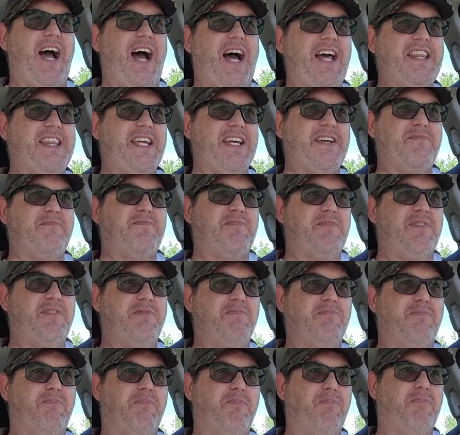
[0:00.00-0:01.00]
I think
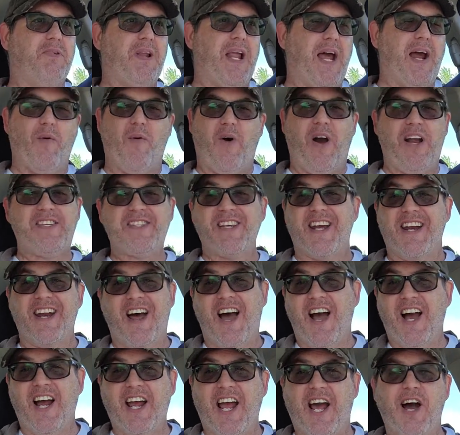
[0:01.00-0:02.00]
Blair White's a
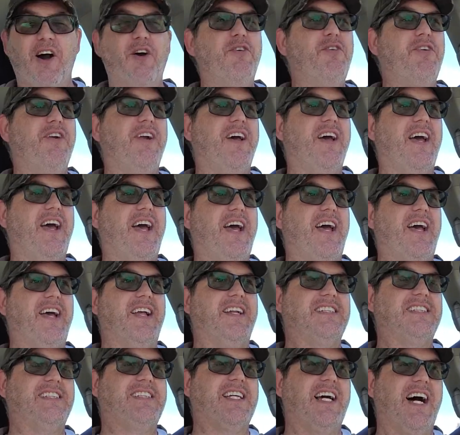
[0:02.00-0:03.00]
knockout,
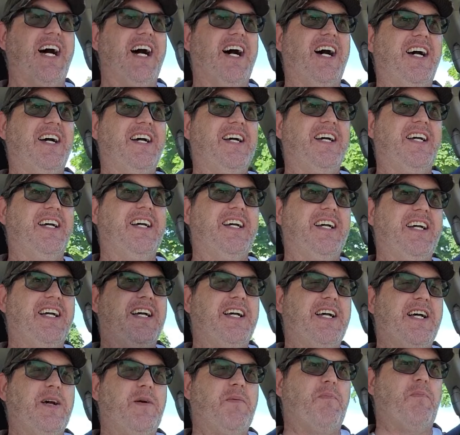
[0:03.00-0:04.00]
and uh,
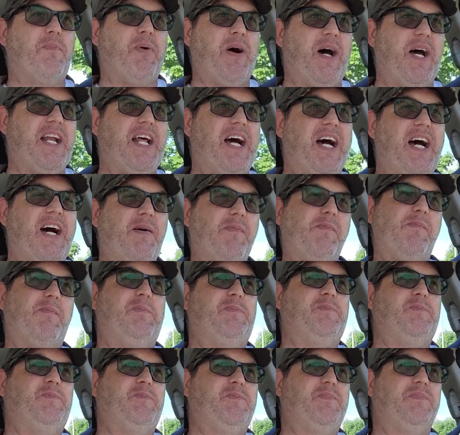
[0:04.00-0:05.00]
but um,
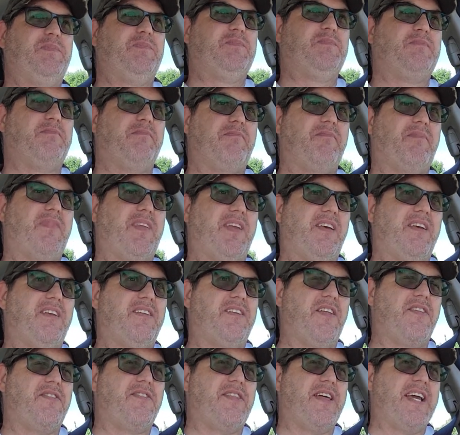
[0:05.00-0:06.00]

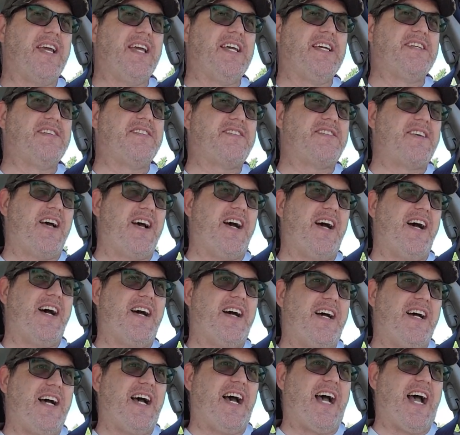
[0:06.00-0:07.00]
the thing is,
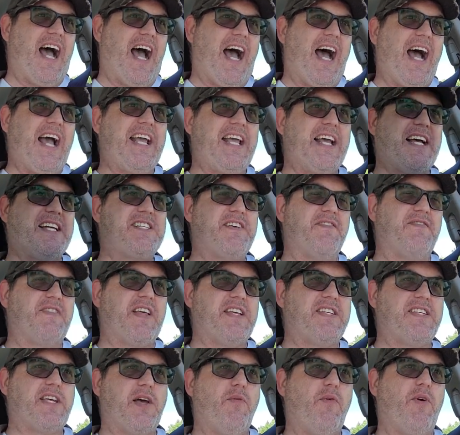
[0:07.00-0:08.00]
uh, I guess if
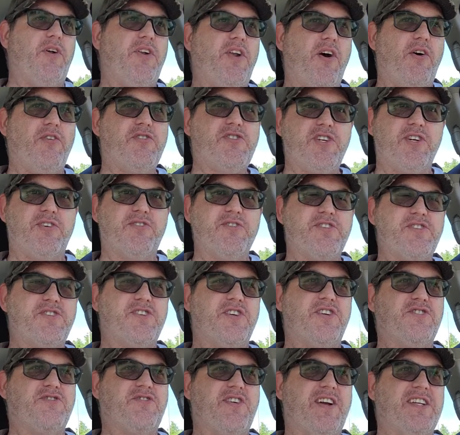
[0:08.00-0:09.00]
they say, well, no, children
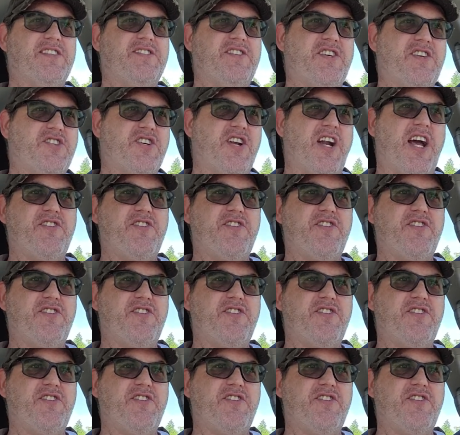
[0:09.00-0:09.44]
shouldn't transition.